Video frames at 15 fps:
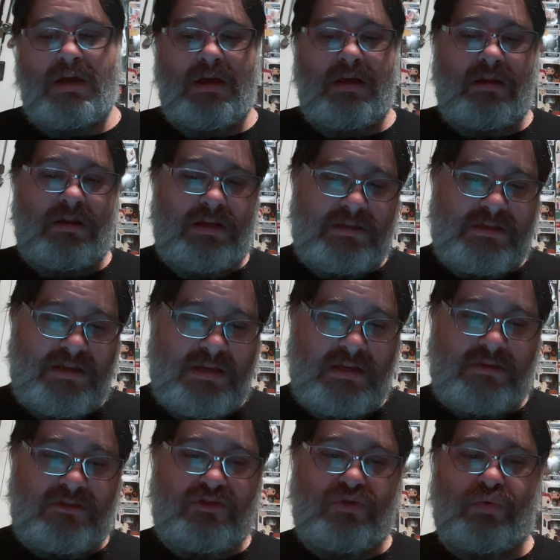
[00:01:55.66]

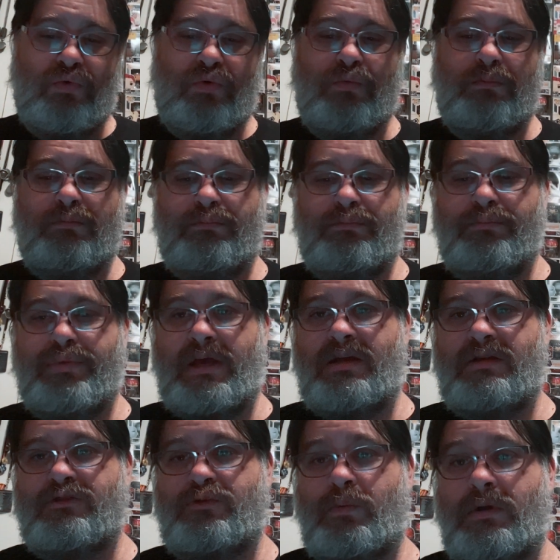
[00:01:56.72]
listening to
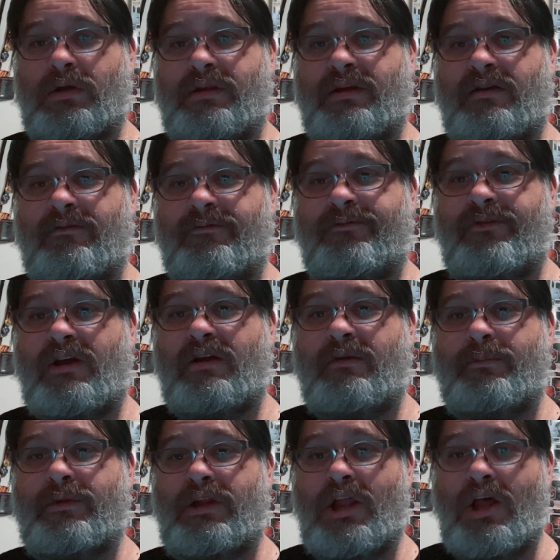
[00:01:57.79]
bands where they're very
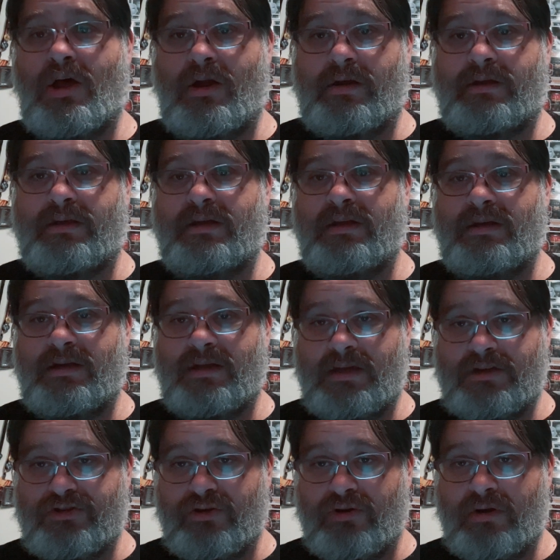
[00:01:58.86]
melodic in
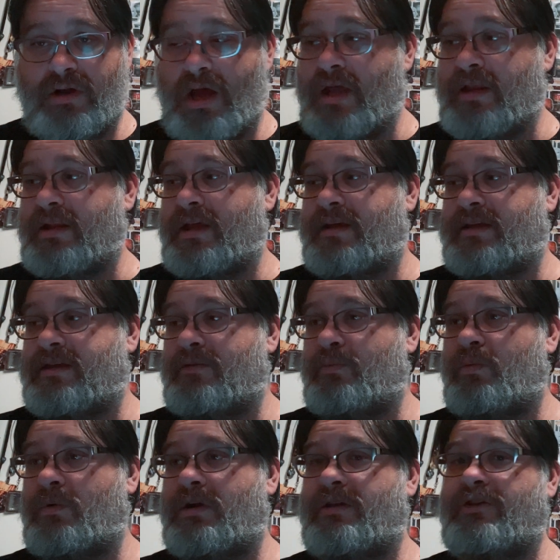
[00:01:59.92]
nature. I like it
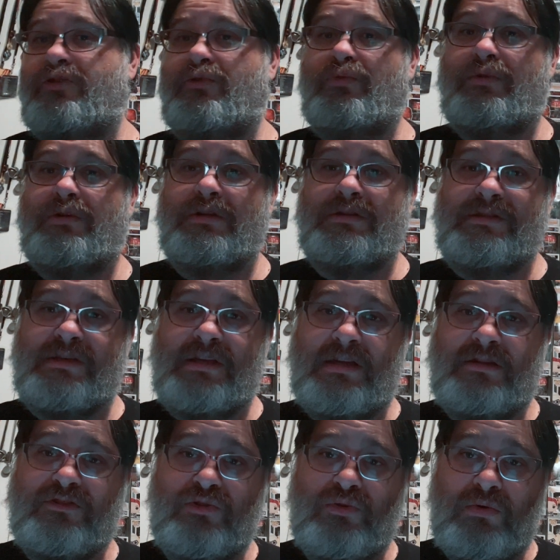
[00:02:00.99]
where you could
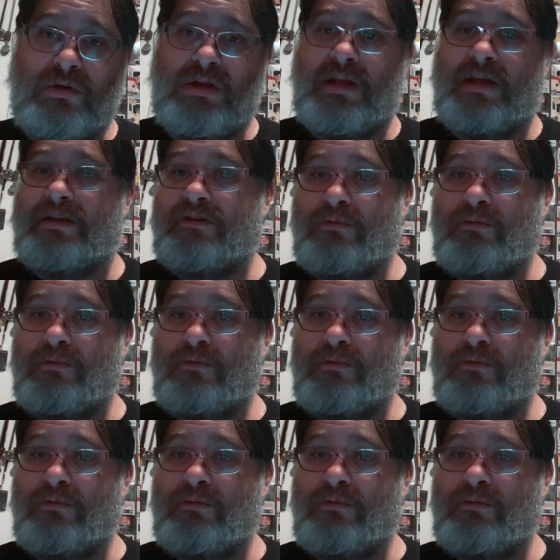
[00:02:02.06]
sing to it, like no